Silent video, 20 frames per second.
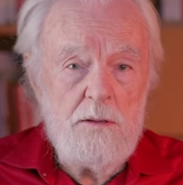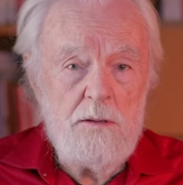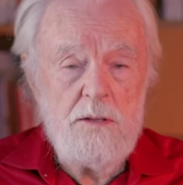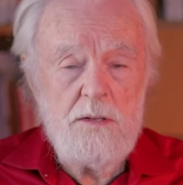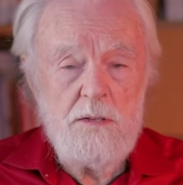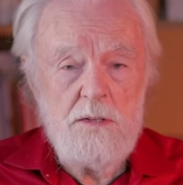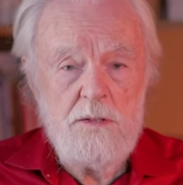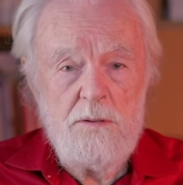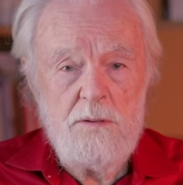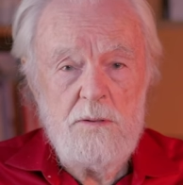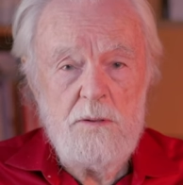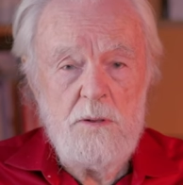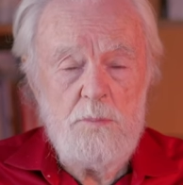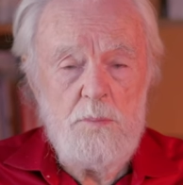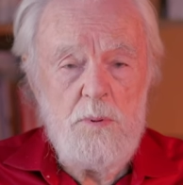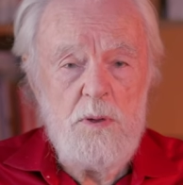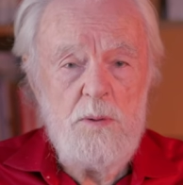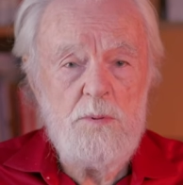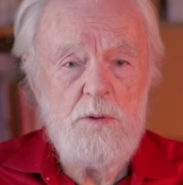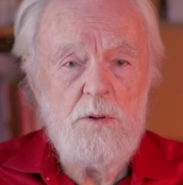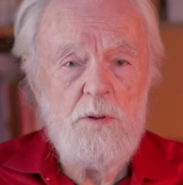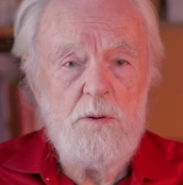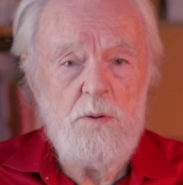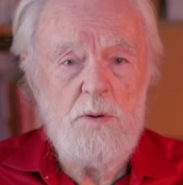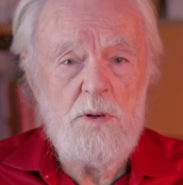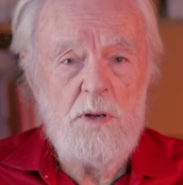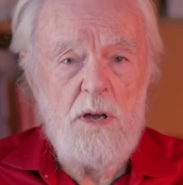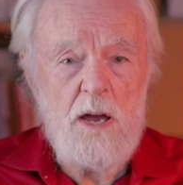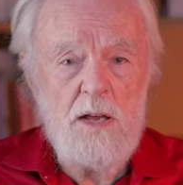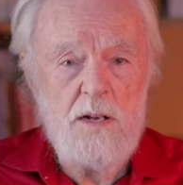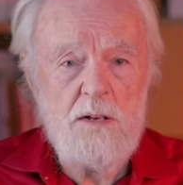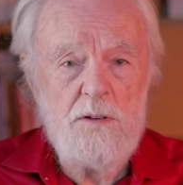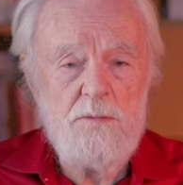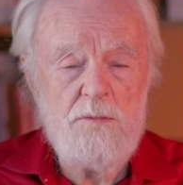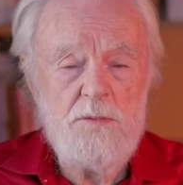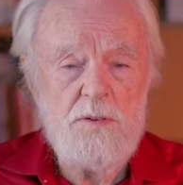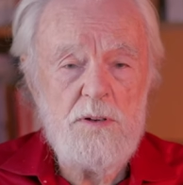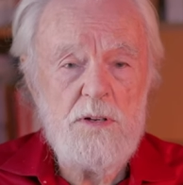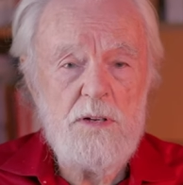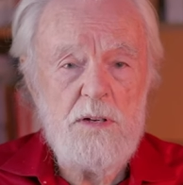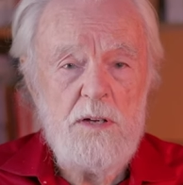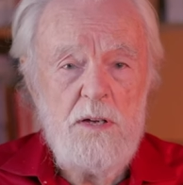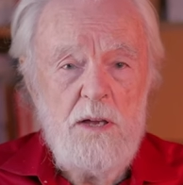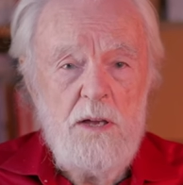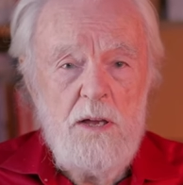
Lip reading: The people who kind of